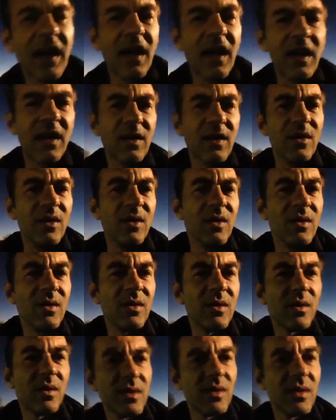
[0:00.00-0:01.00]
Oh.
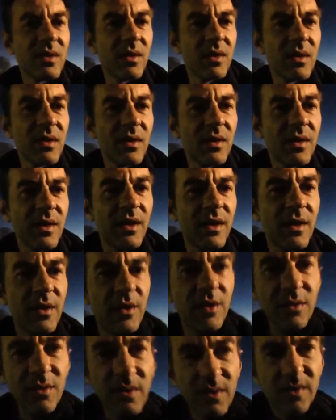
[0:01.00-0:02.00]
You know,
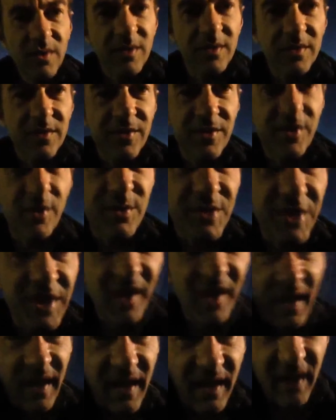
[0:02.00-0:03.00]
you look so chilly.